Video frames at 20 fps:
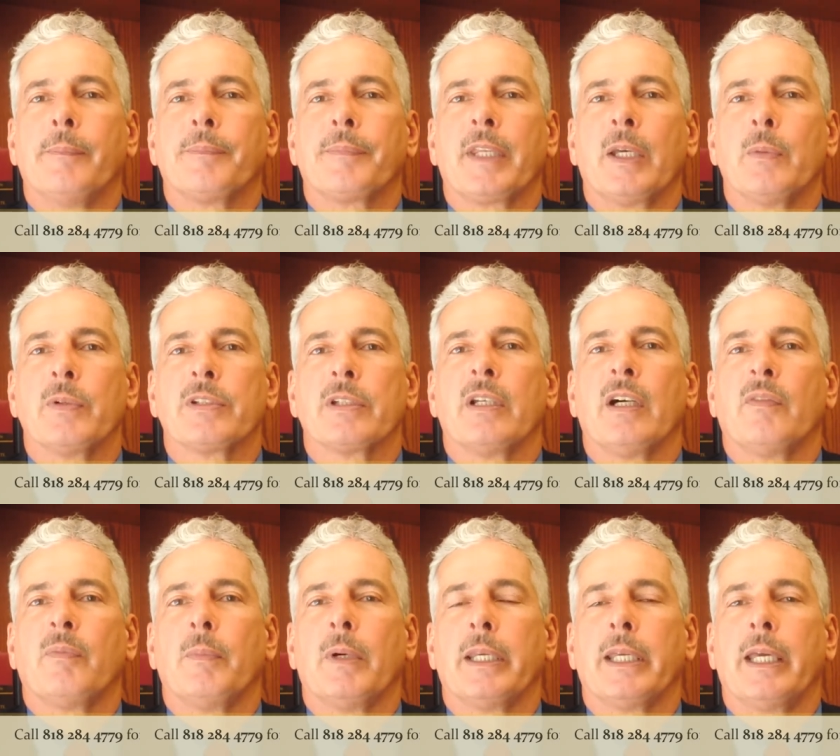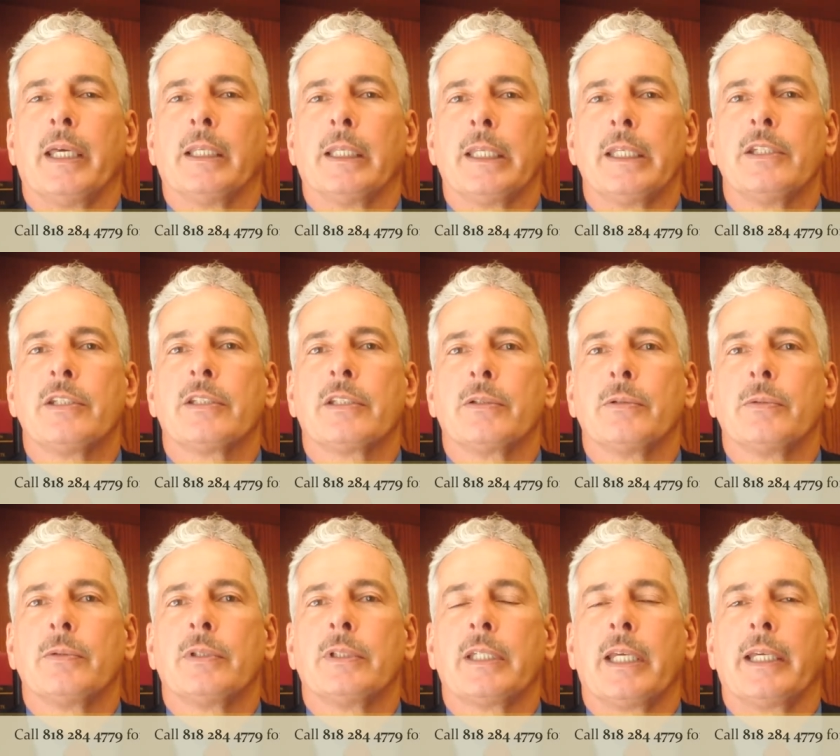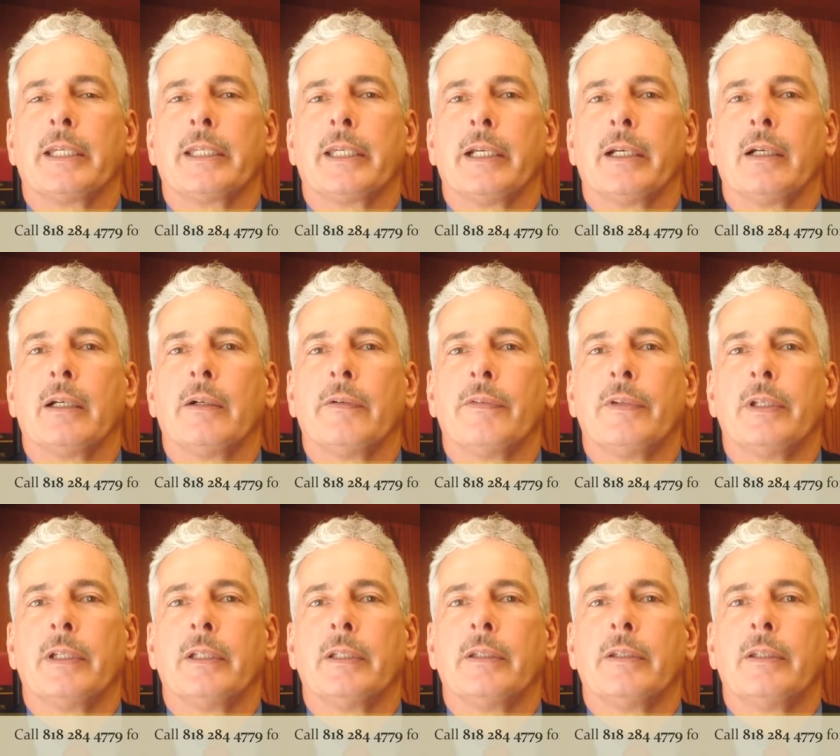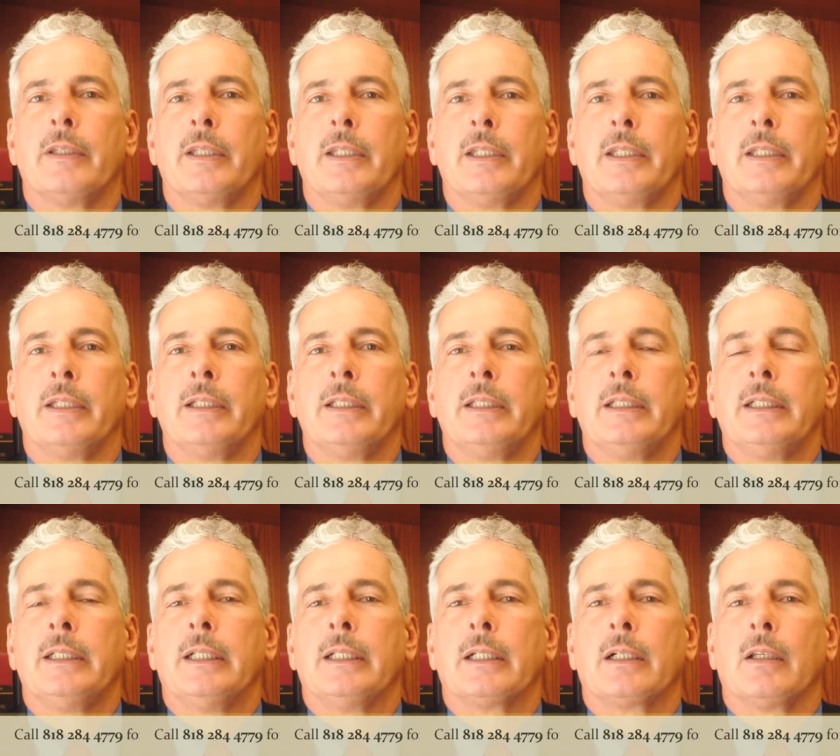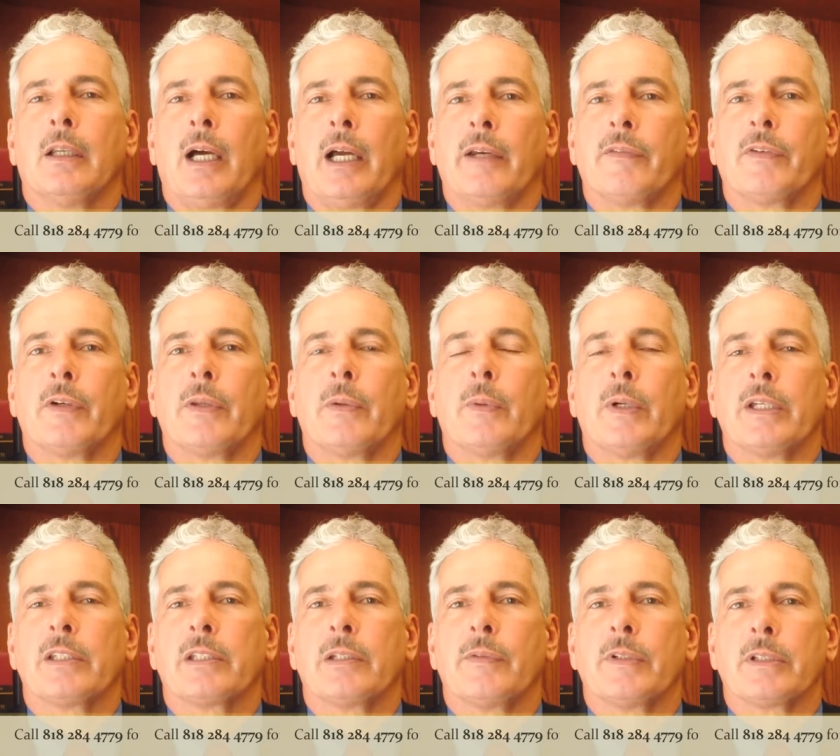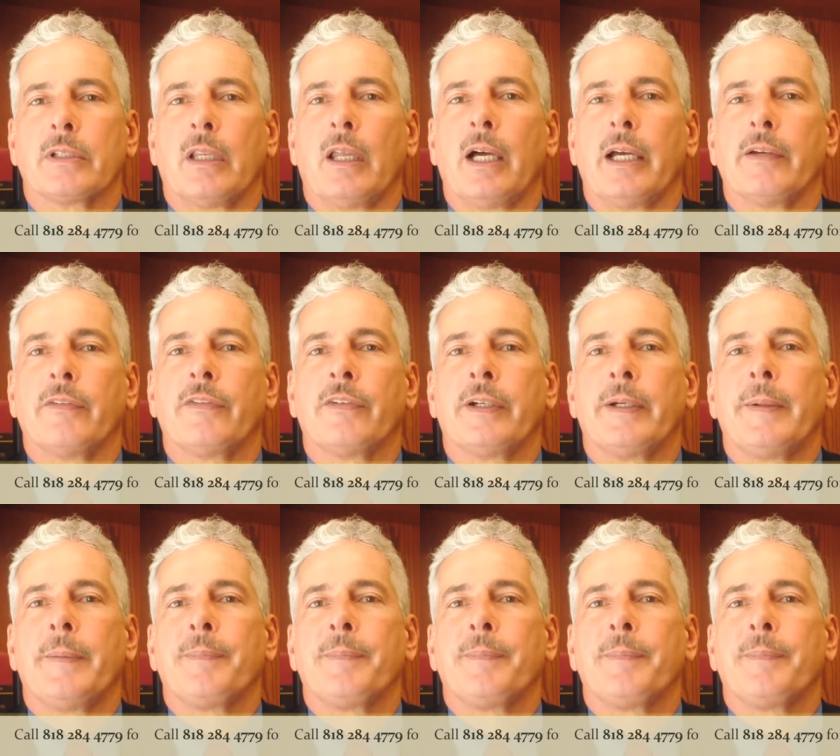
it was enough money at least to take care of the client for the rest of his life.